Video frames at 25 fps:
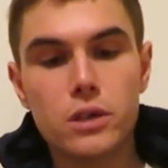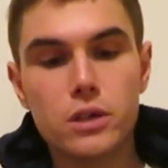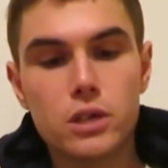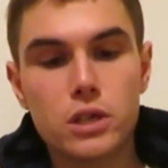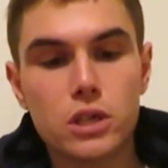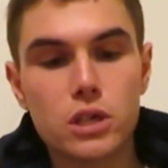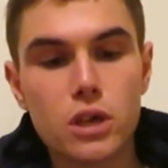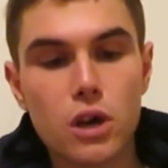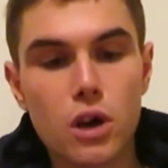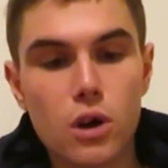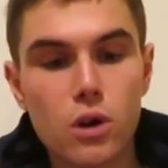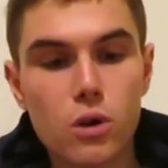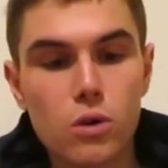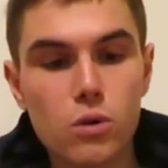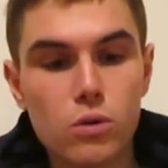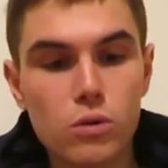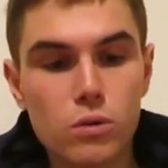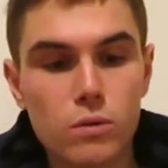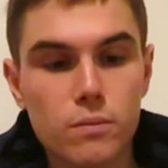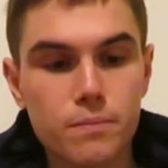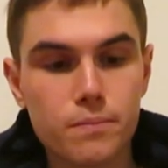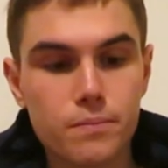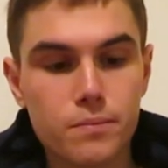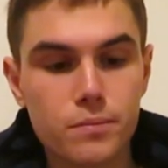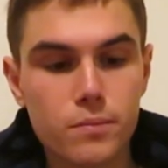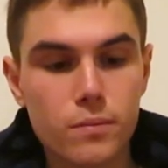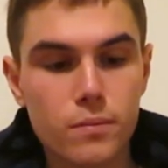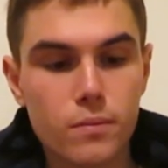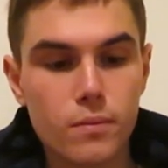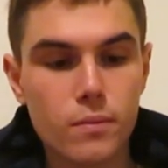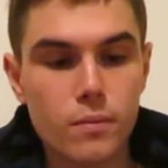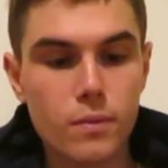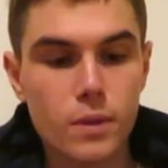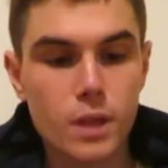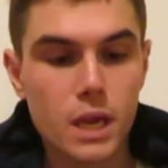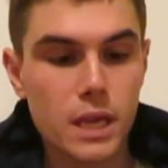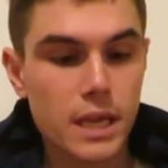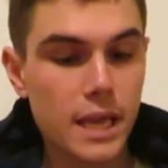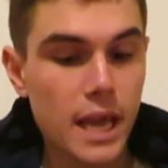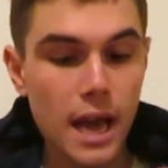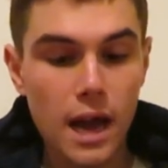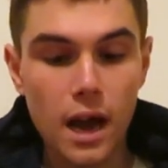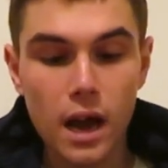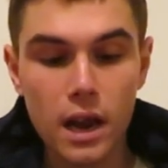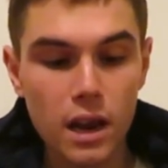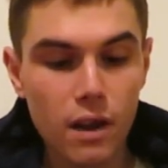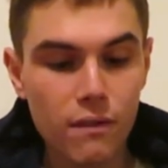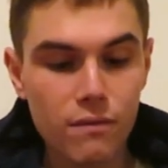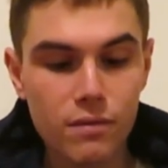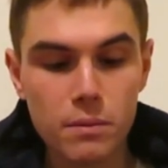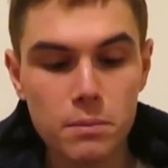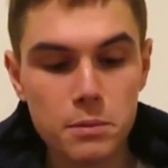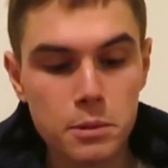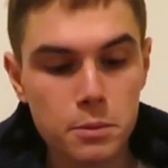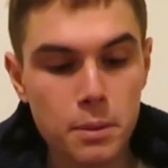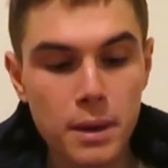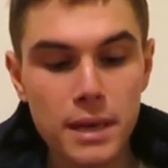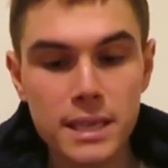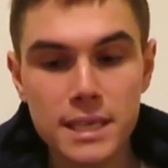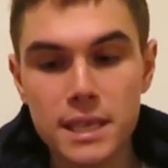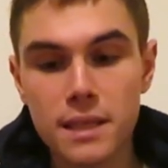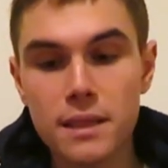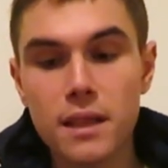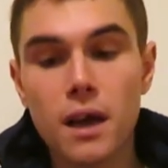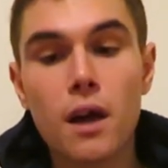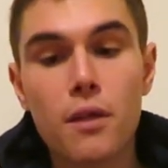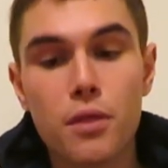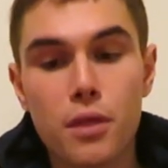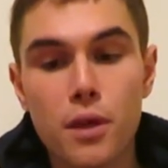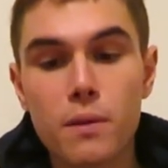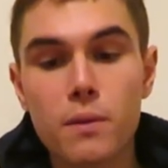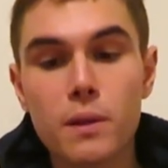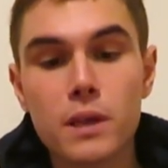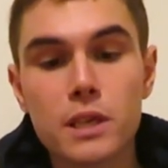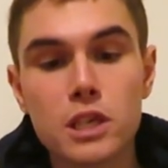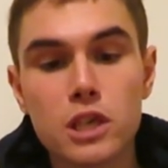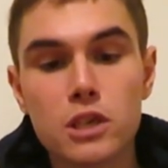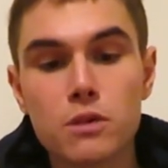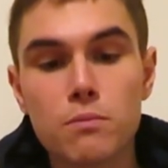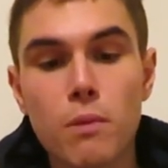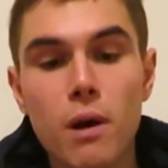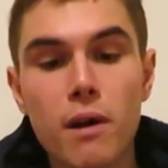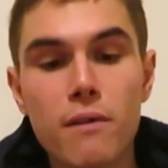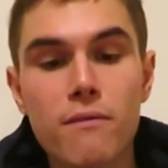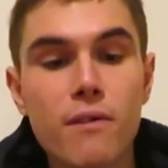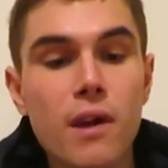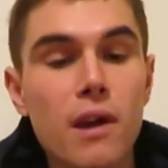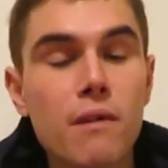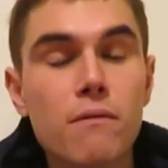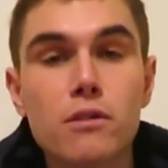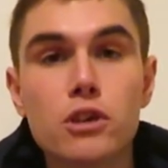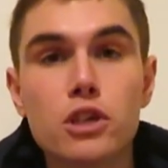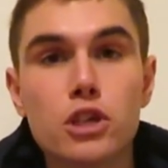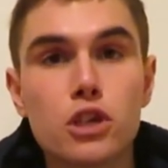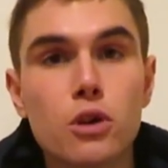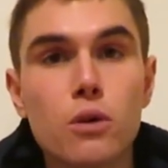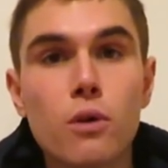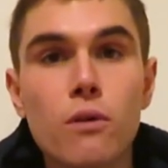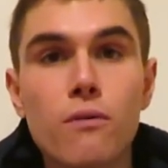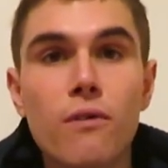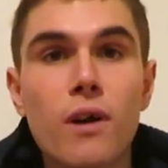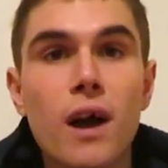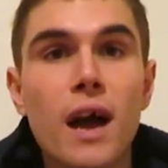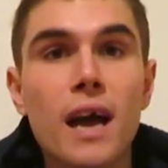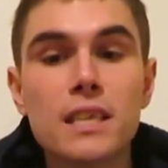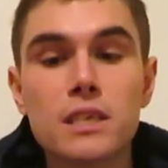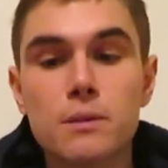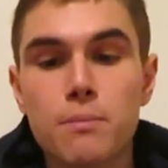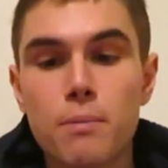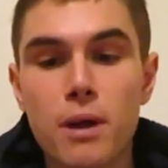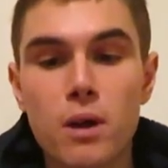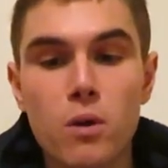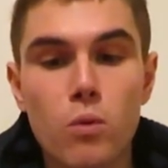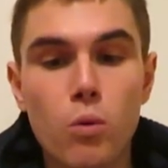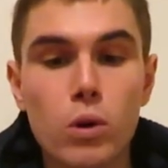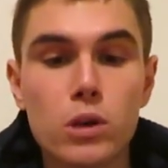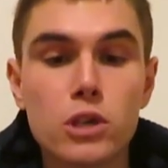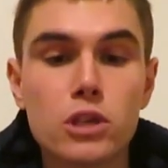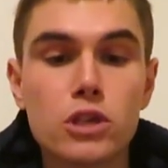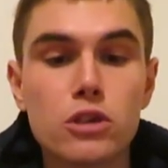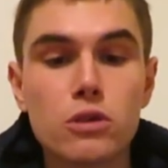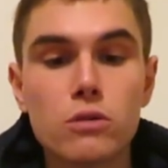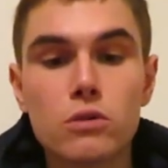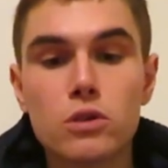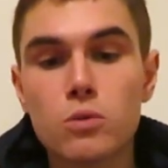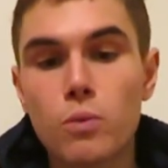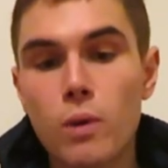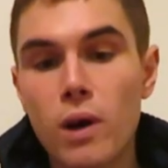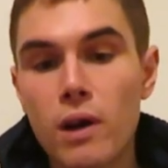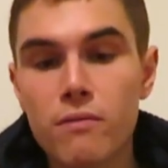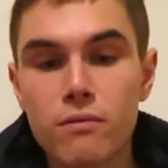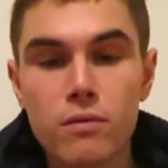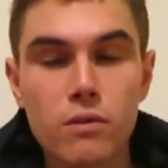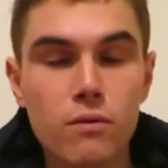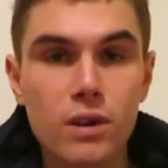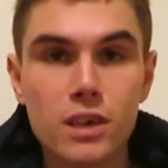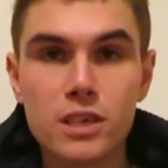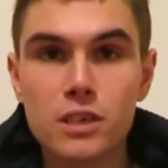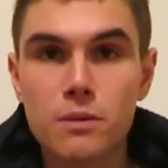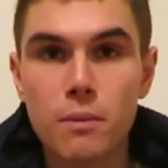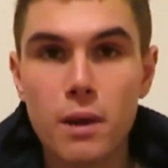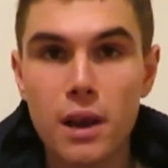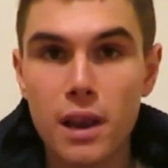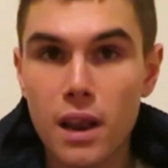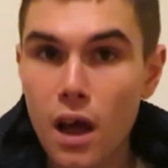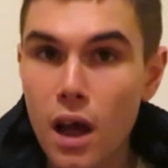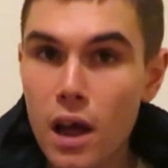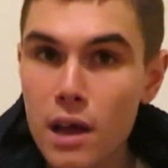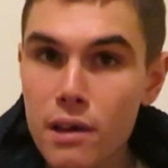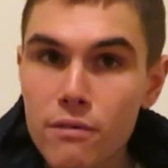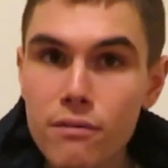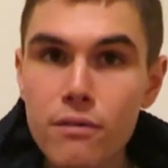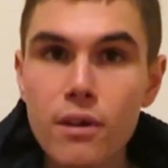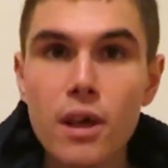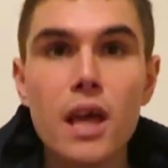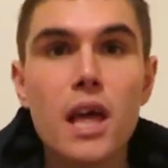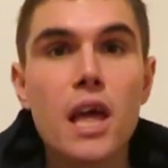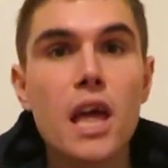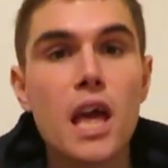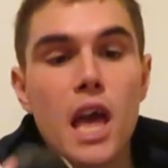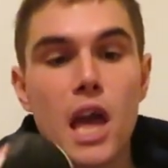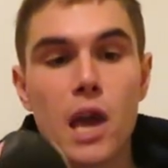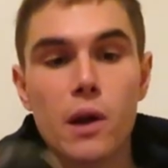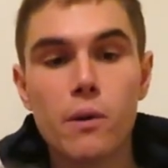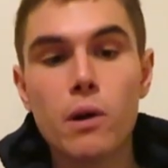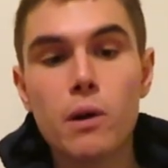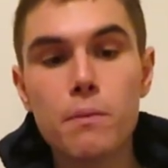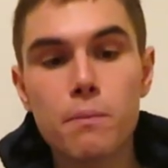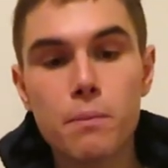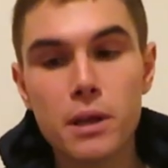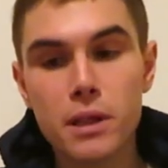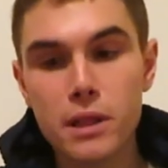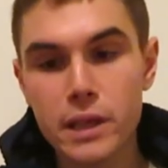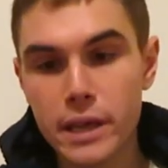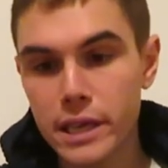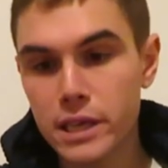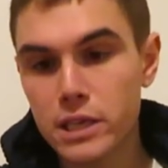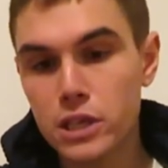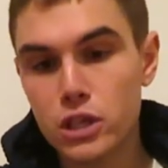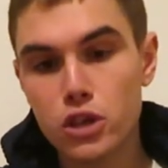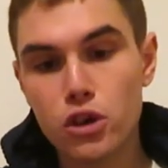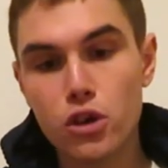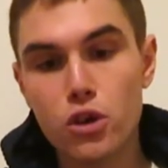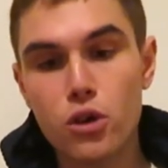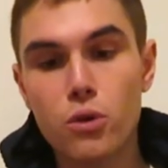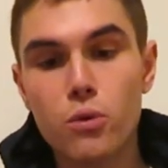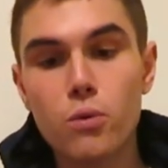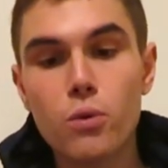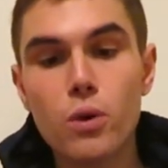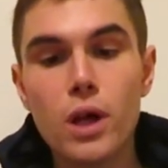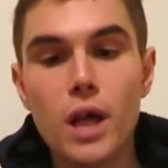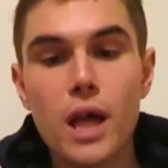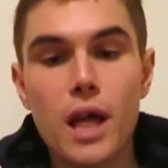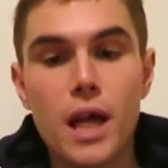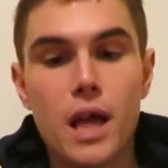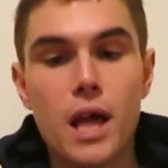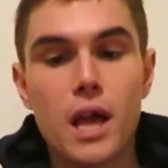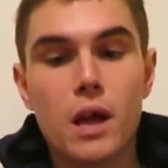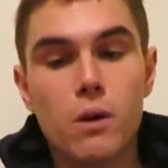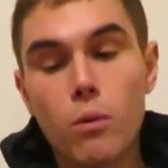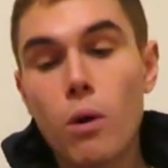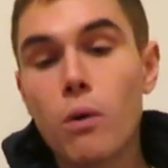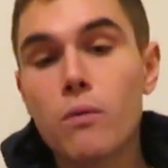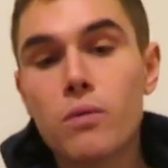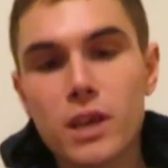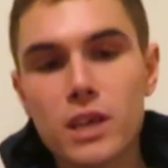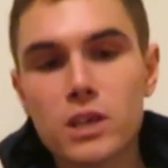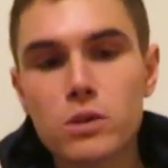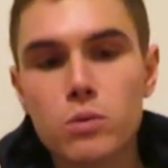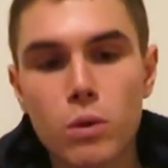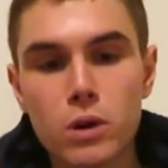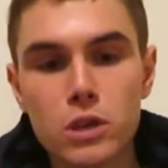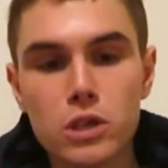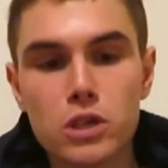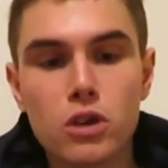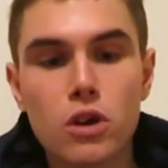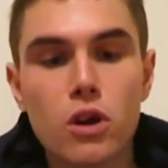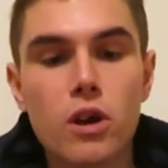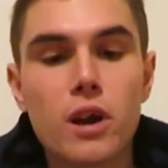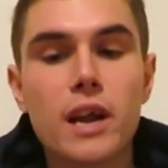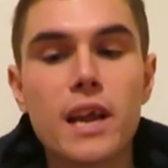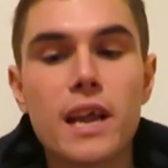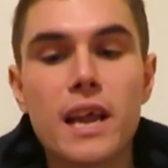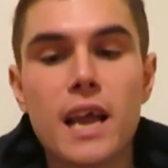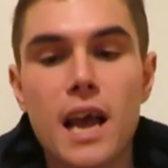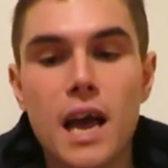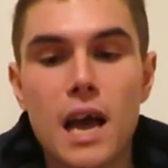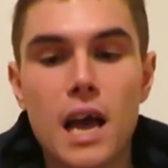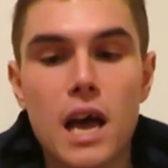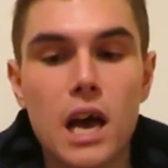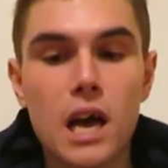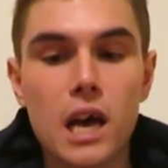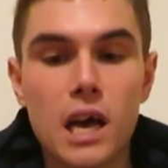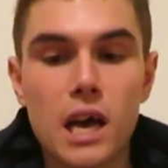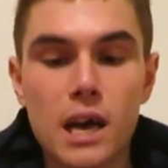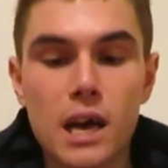So, yeah, I love them to bits, and I think this is my favourite shoe. If I had to pick one shoe to wear for the rest of my life, it would be these two. Well, this one, sorry.